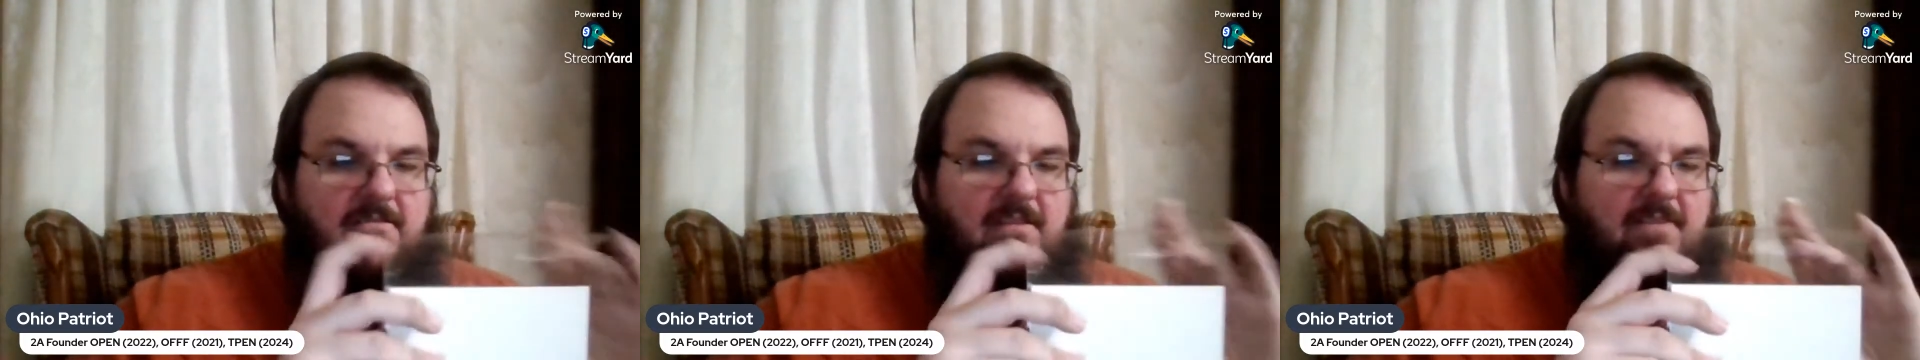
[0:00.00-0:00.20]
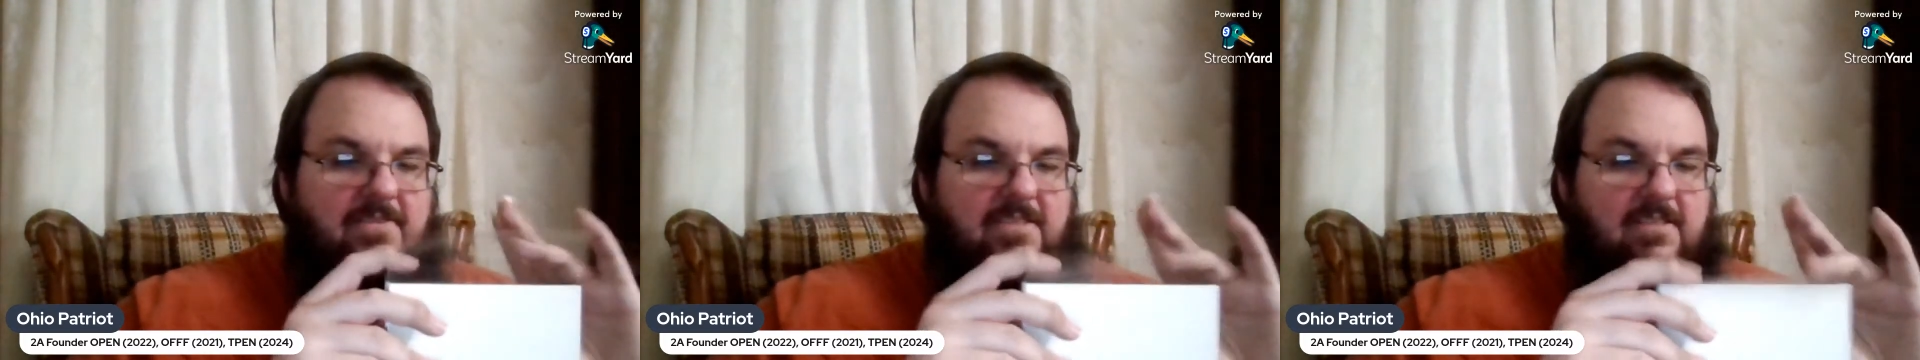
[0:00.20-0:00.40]

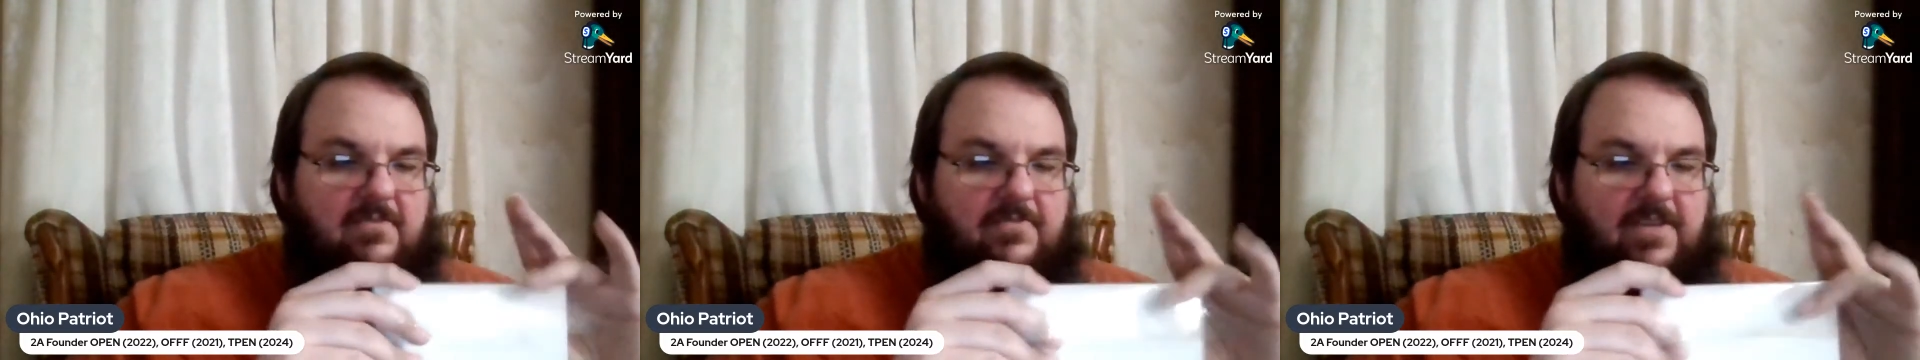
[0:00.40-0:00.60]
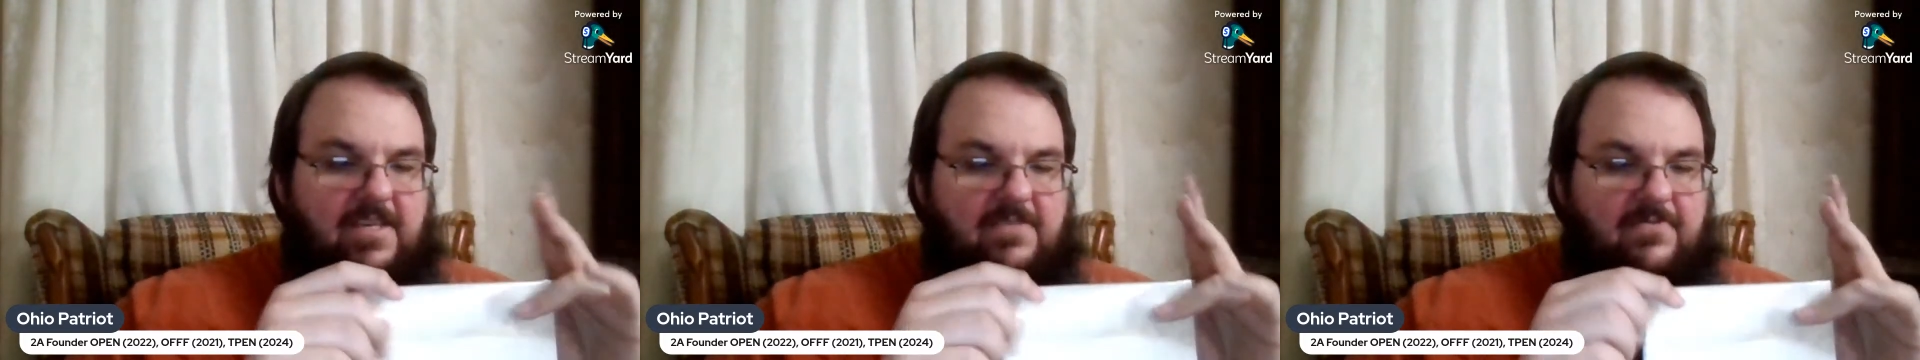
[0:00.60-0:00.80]
obviously the
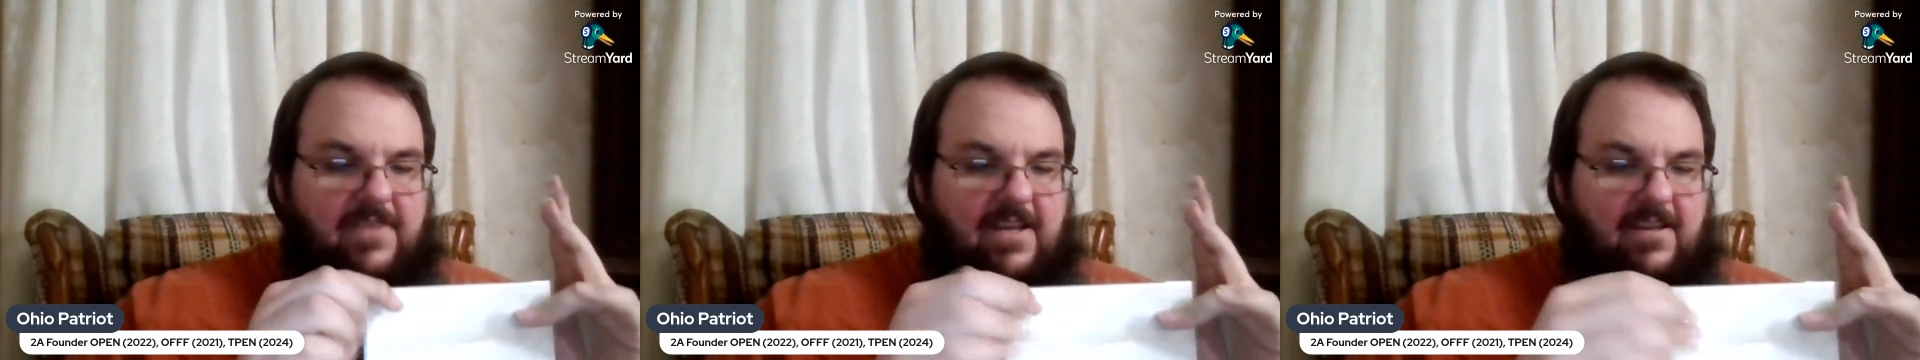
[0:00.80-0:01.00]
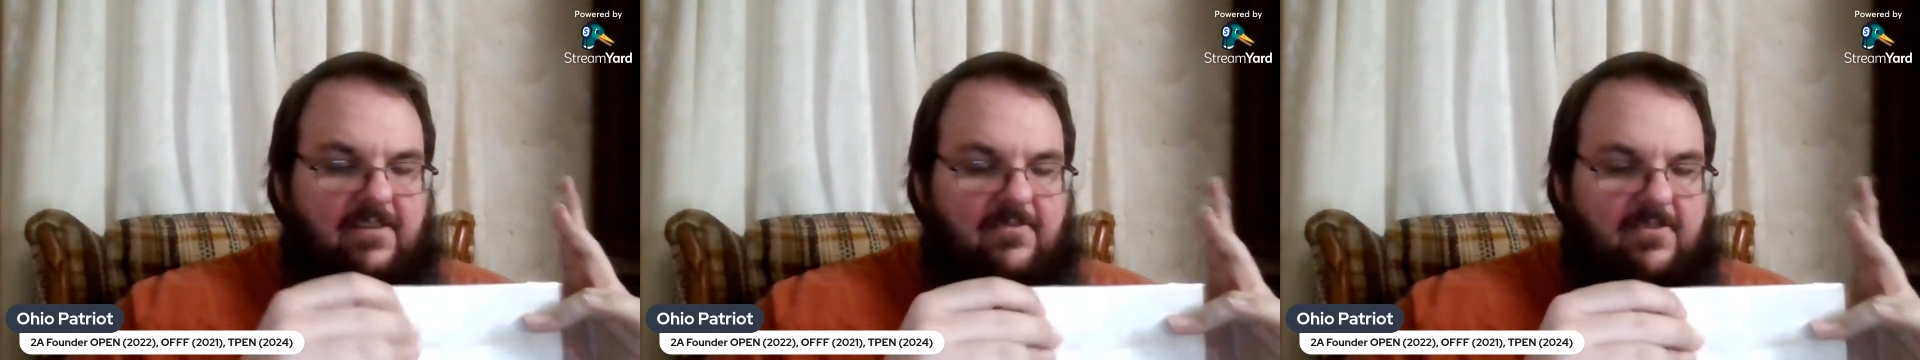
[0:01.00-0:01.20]
face
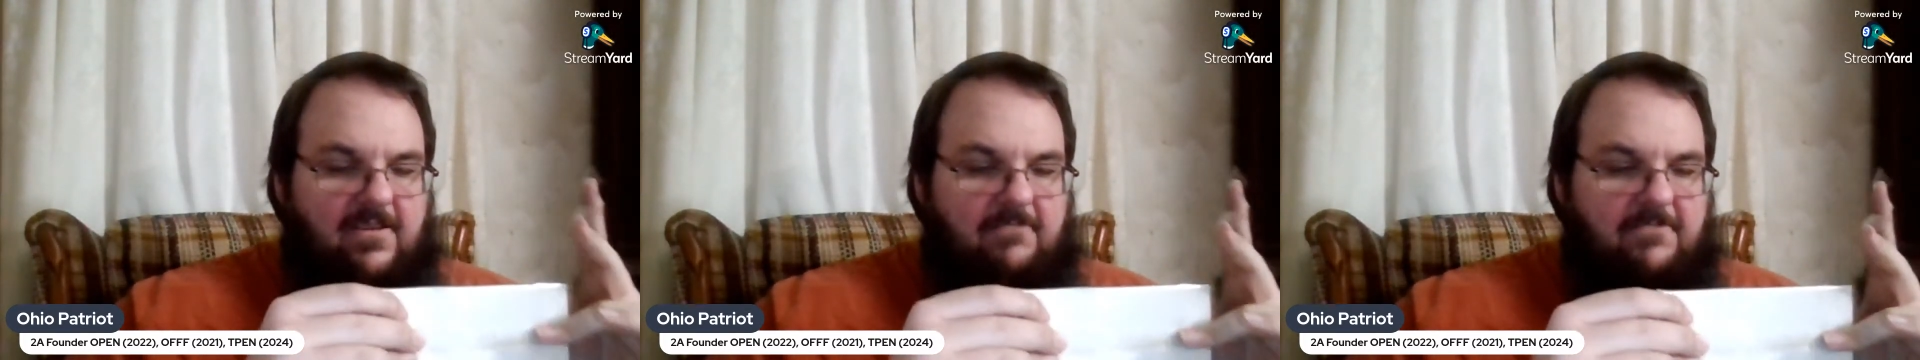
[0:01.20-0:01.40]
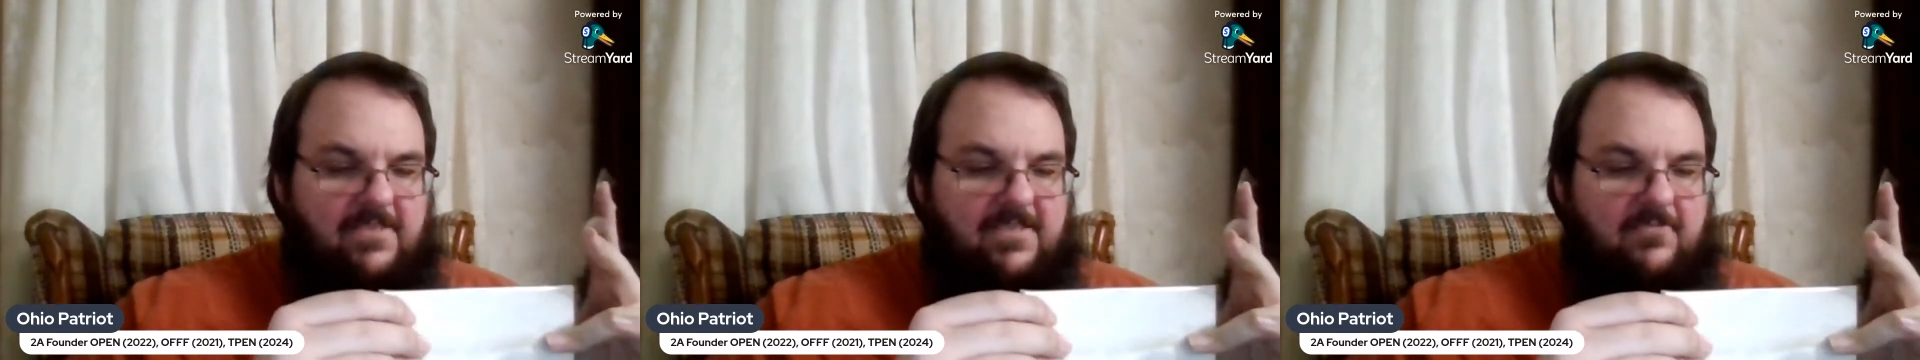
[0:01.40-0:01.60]
value
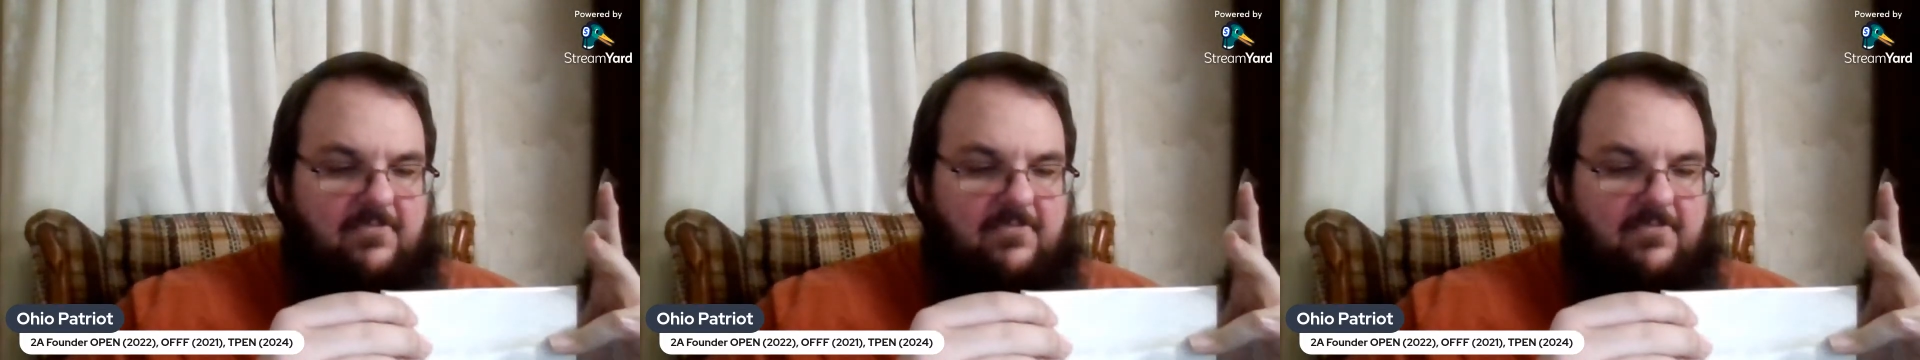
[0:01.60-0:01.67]
on them is